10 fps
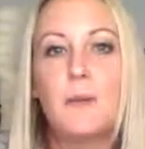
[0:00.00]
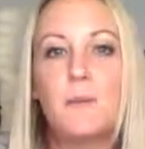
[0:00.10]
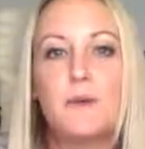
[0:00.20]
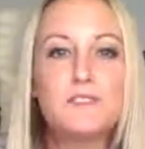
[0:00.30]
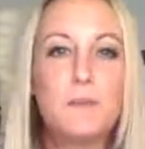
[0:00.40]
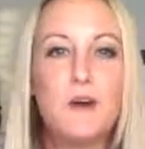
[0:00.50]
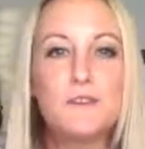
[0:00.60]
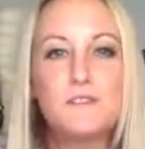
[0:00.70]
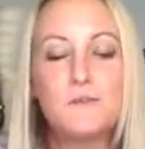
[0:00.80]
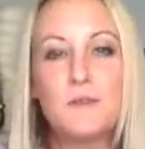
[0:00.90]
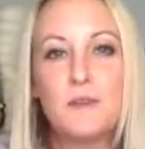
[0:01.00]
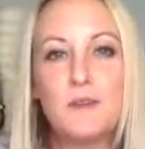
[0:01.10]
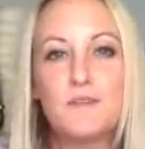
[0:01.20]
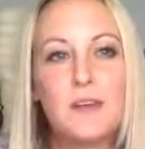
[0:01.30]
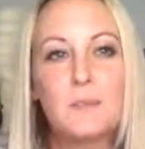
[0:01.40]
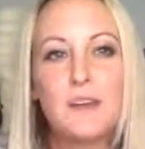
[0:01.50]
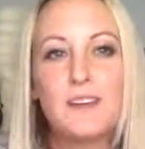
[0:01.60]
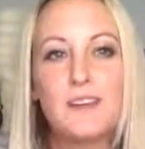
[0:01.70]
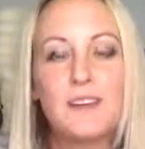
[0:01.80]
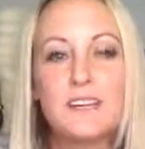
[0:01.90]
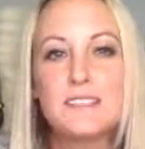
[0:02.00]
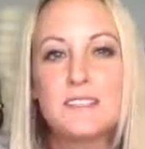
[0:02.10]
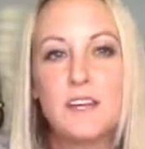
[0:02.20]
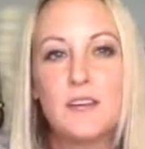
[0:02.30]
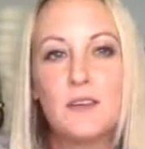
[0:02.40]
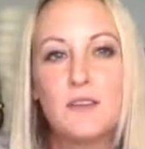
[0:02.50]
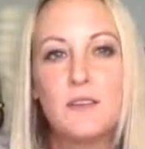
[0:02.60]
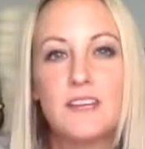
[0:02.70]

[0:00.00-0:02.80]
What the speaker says: I built a puzzle with my family last night.